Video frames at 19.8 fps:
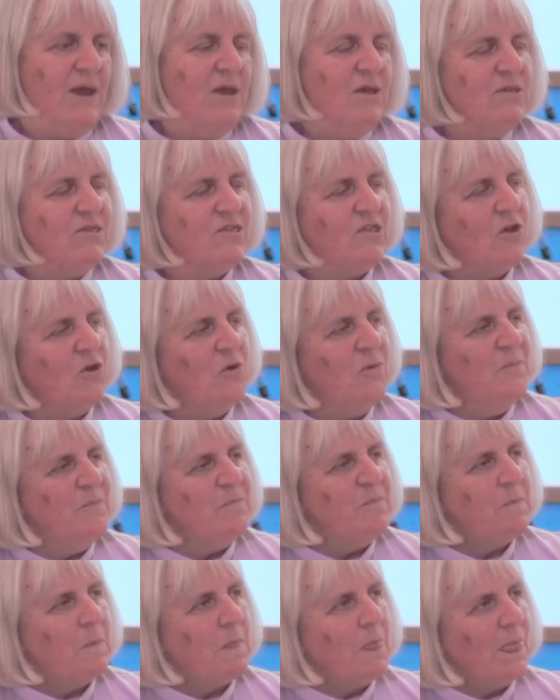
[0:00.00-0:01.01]
So
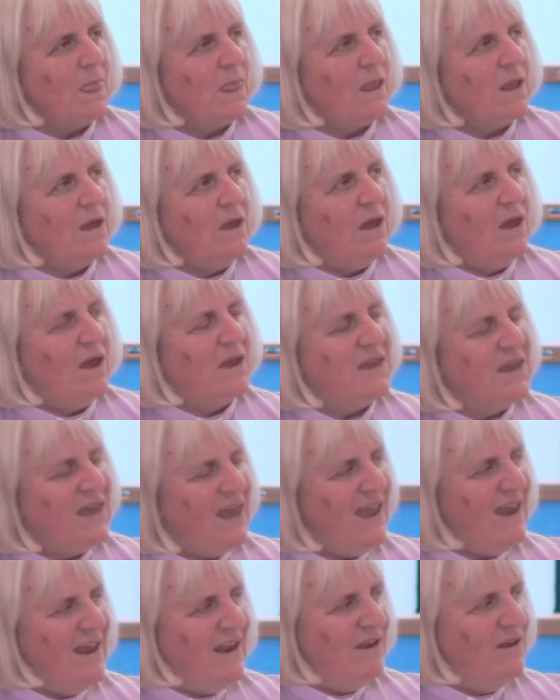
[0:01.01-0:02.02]

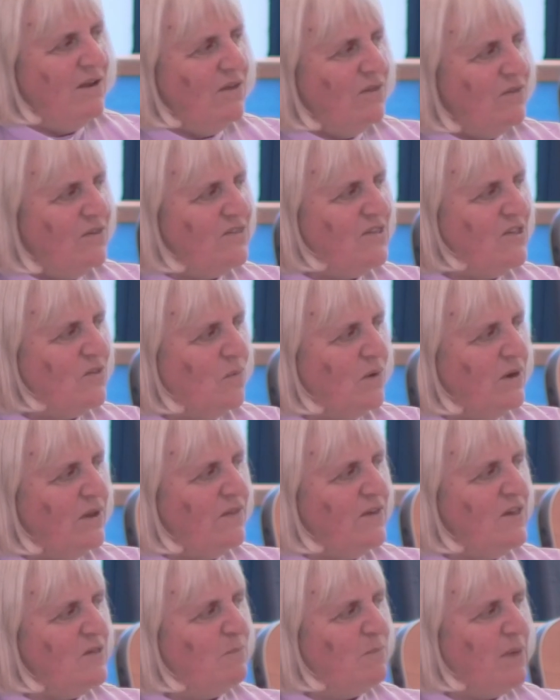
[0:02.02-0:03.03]
again, this is one of
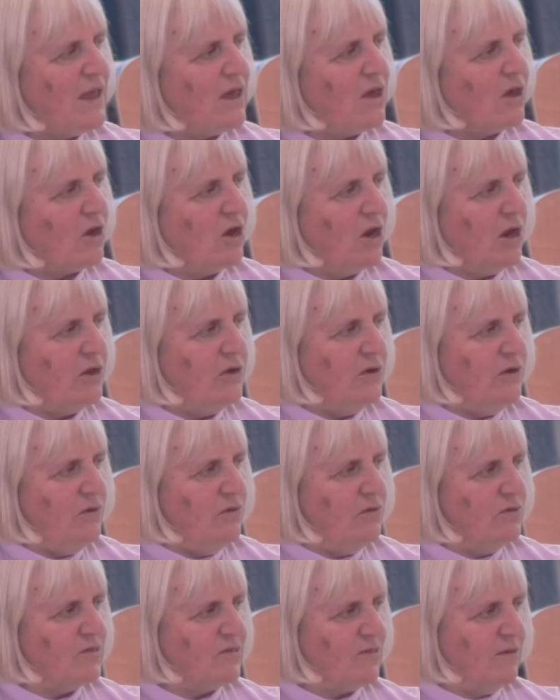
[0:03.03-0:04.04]
these bigger
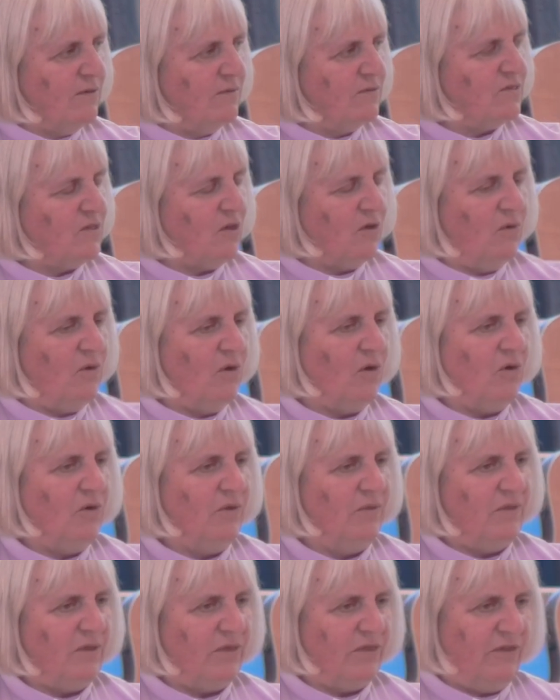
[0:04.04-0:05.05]
clues. So
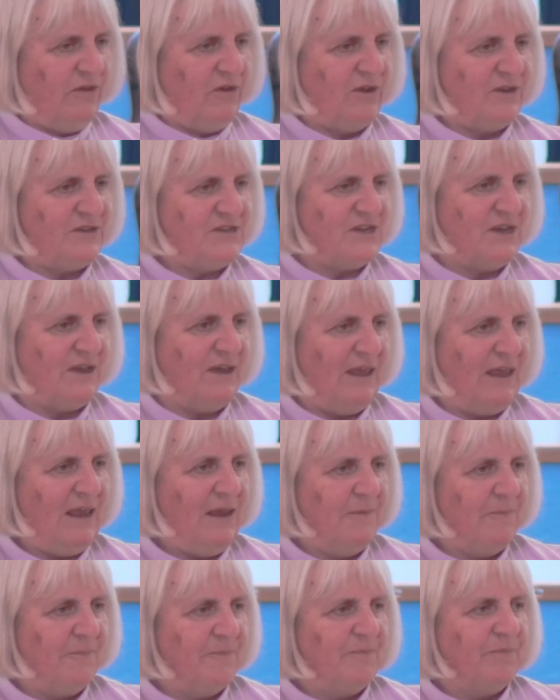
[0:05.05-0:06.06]
on the third day,
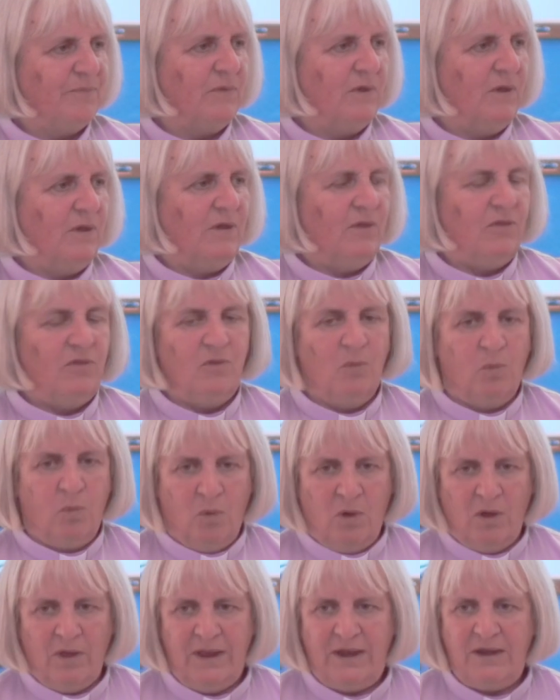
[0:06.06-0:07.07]
the
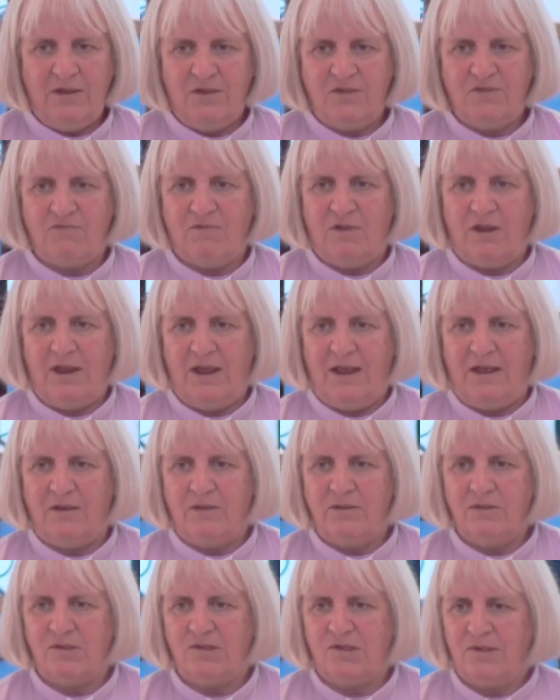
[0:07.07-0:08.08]
wine has run
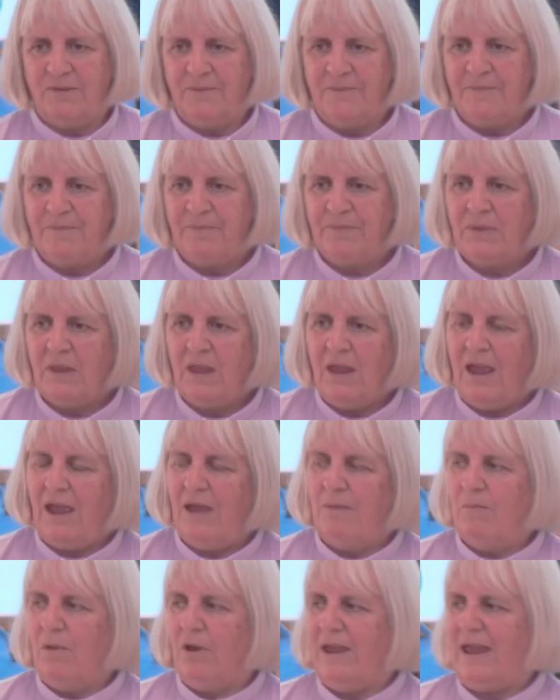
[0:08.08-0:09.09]
out
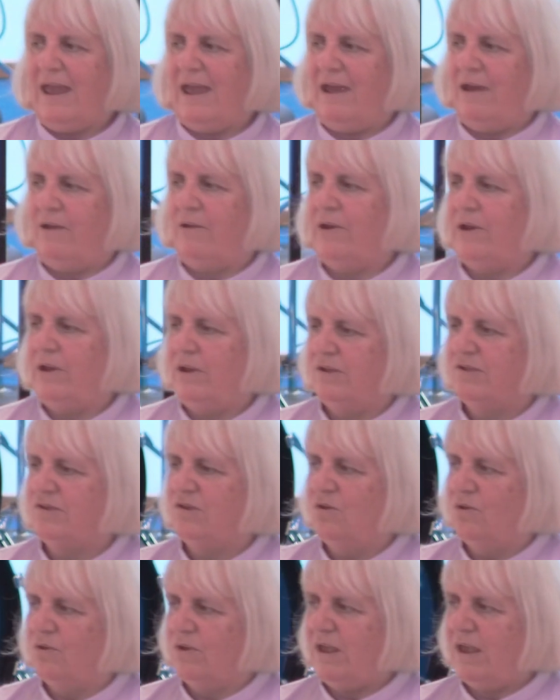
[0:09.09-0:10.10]
and my hour has
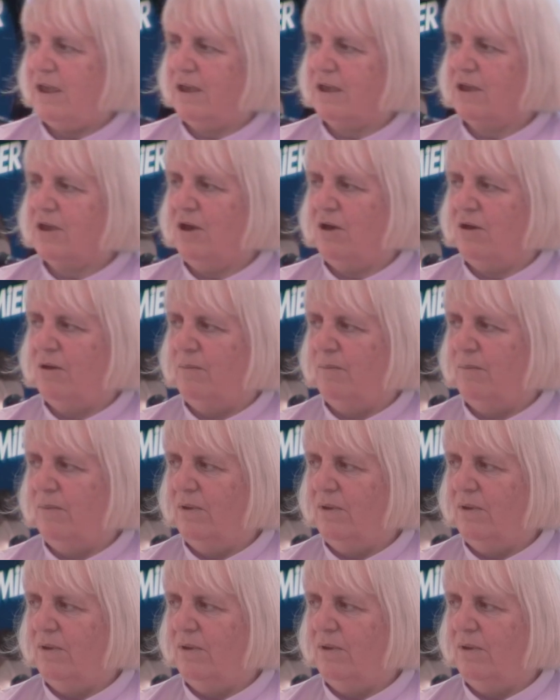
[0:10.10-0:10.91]
not yet come.